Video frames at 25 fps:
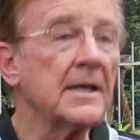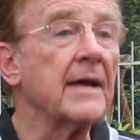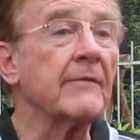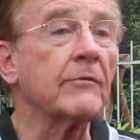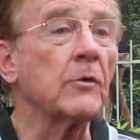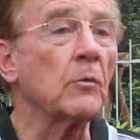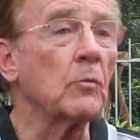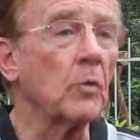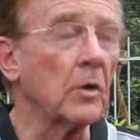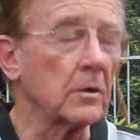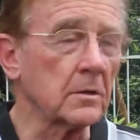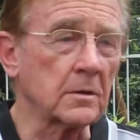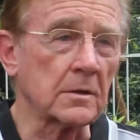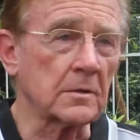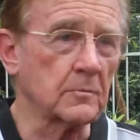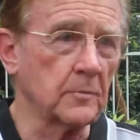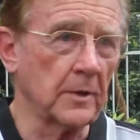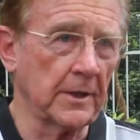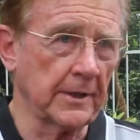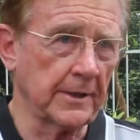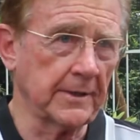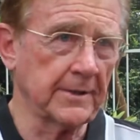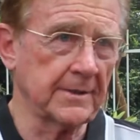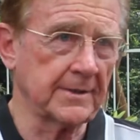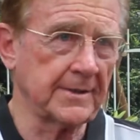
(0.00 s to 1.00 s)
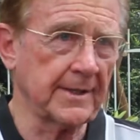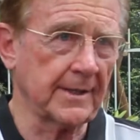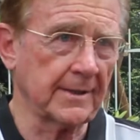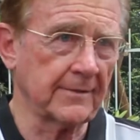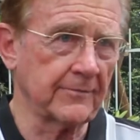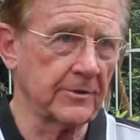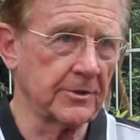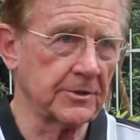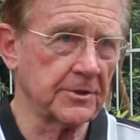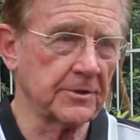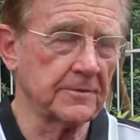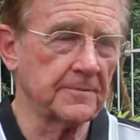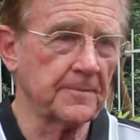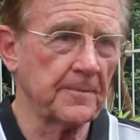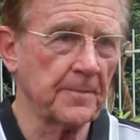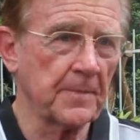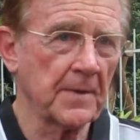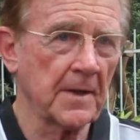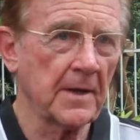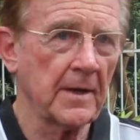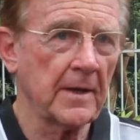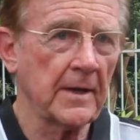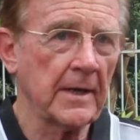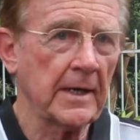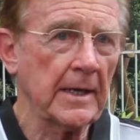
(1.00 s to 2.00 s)
never wanted to work in television,
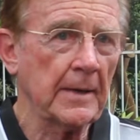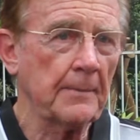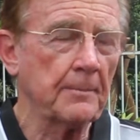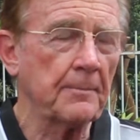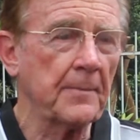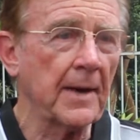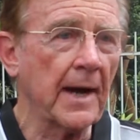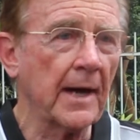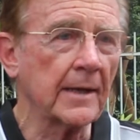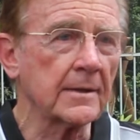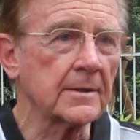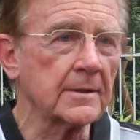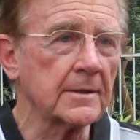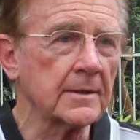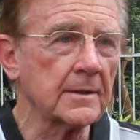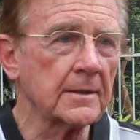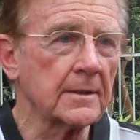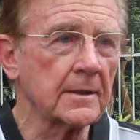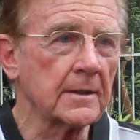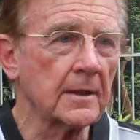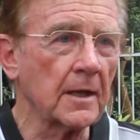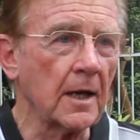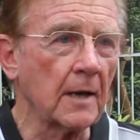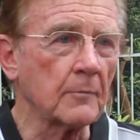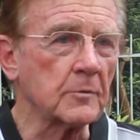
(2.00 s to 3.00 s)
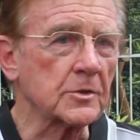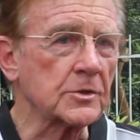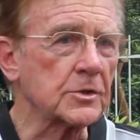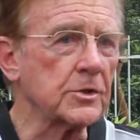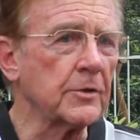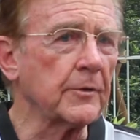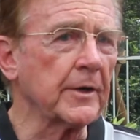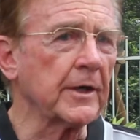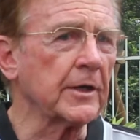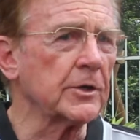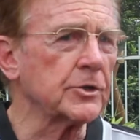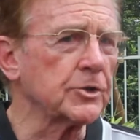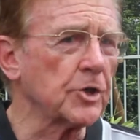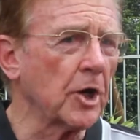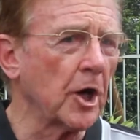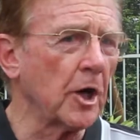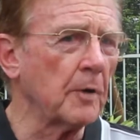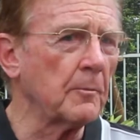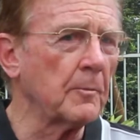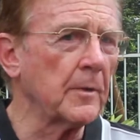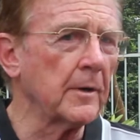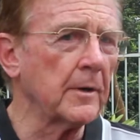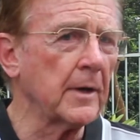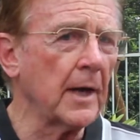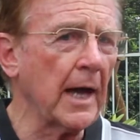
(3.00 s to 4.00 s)
but I was doing a
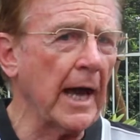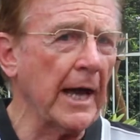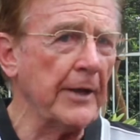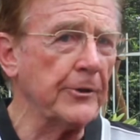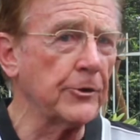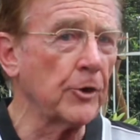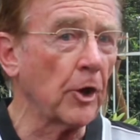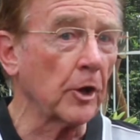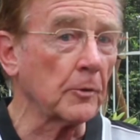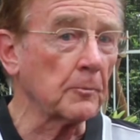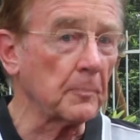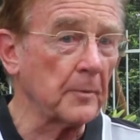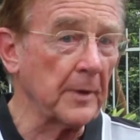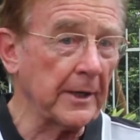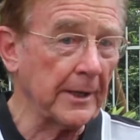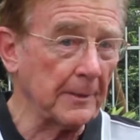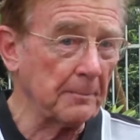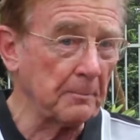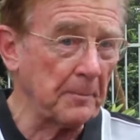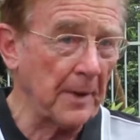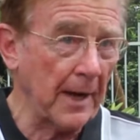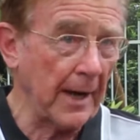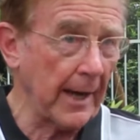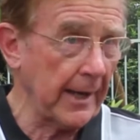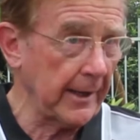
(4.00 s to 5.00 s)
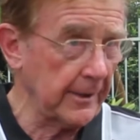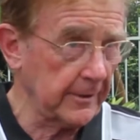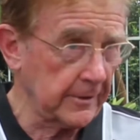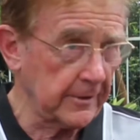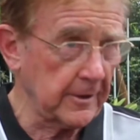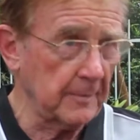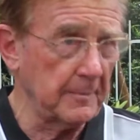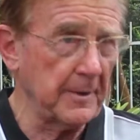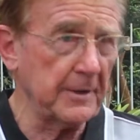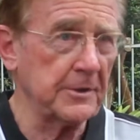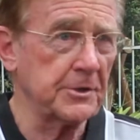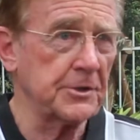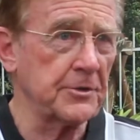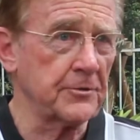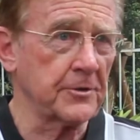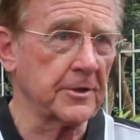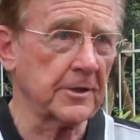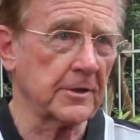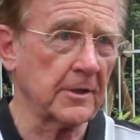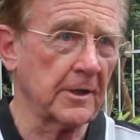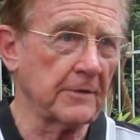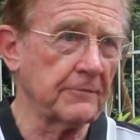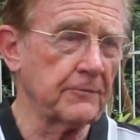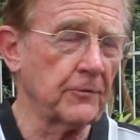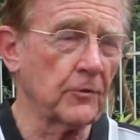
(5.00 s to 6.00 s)
job and not being paid
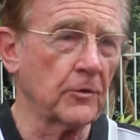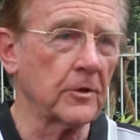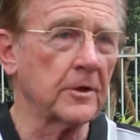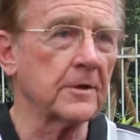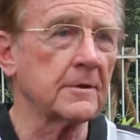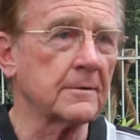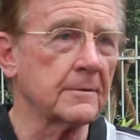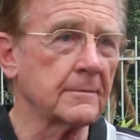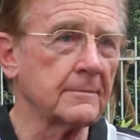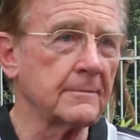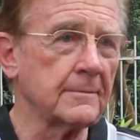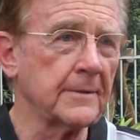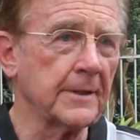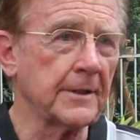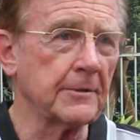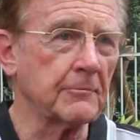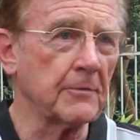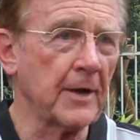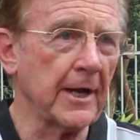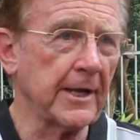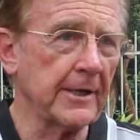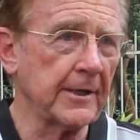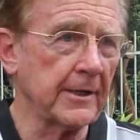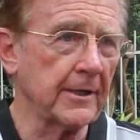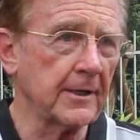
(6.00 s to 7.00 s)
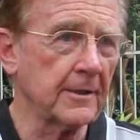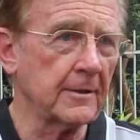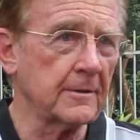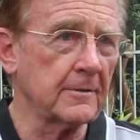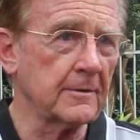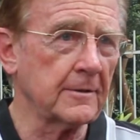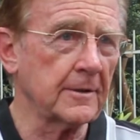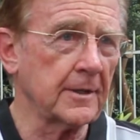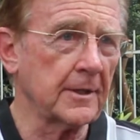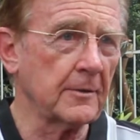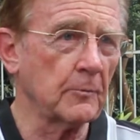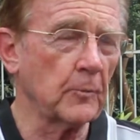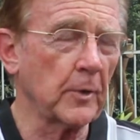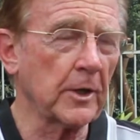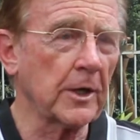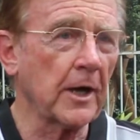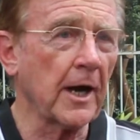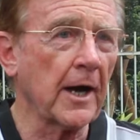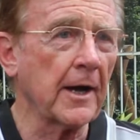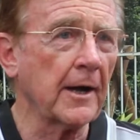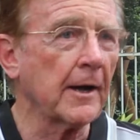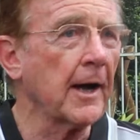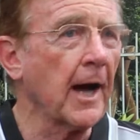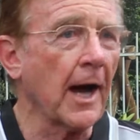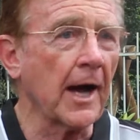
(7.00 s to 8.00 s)
commensurately for it in radio. And
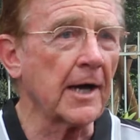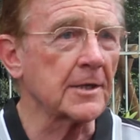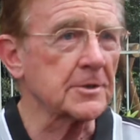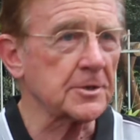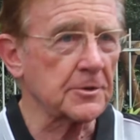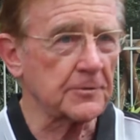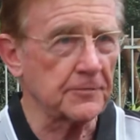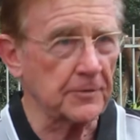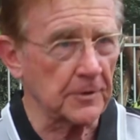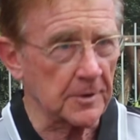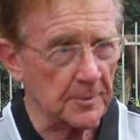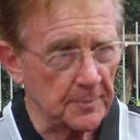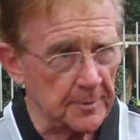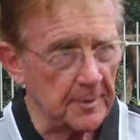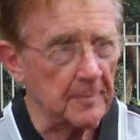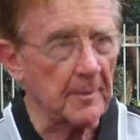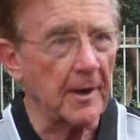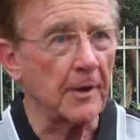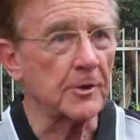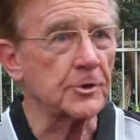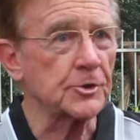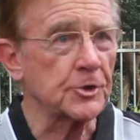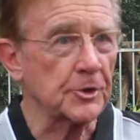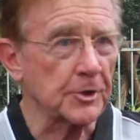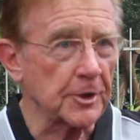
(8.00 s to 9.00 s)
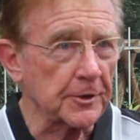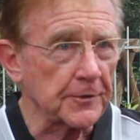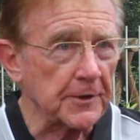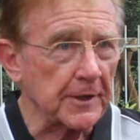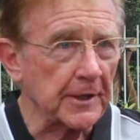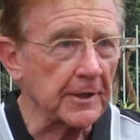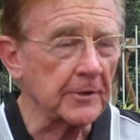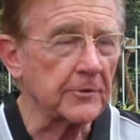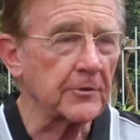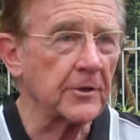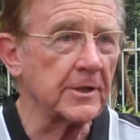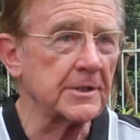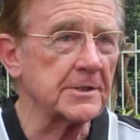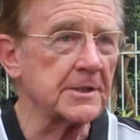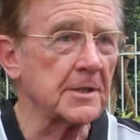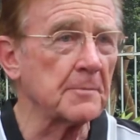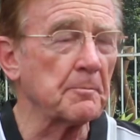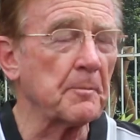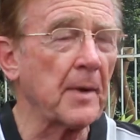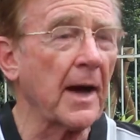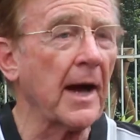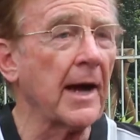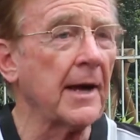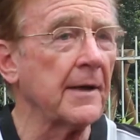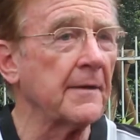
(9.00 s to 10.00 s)
when I asked for the promotion and the increase
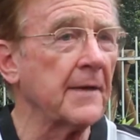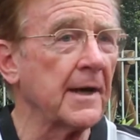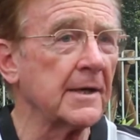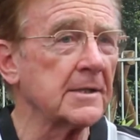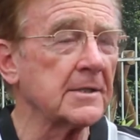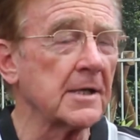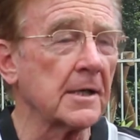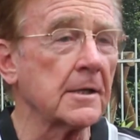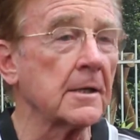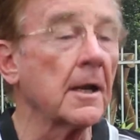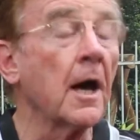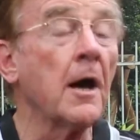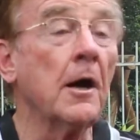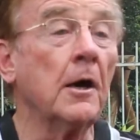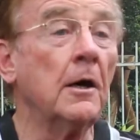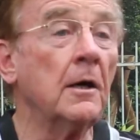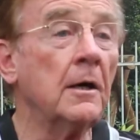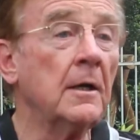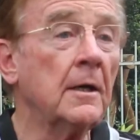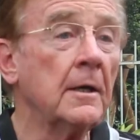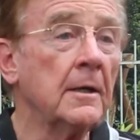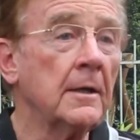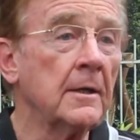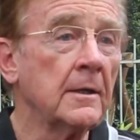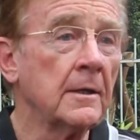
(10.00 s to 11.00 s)
in pay, they said no.